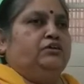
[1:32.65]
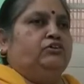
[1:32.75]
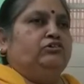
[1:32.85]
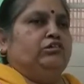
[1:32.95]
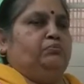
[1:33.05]

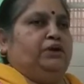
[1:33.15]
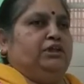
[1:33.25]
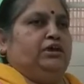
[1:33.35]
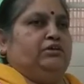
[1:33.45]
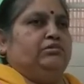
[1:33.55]
2
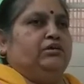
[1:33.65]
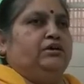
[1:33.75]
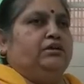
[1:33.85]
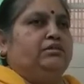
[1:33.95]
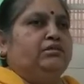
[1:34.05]
chapatis.
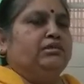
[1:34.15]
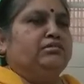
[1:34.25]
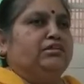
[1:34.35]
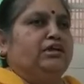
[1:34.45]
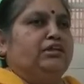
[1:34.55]
This
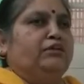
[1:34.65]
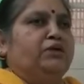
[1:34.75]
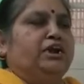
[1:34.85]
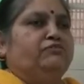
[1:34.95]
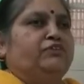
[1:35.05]
is nothing
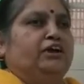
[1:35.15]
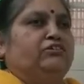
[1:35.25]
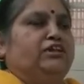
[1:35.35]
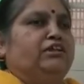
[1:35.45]
but a fraction.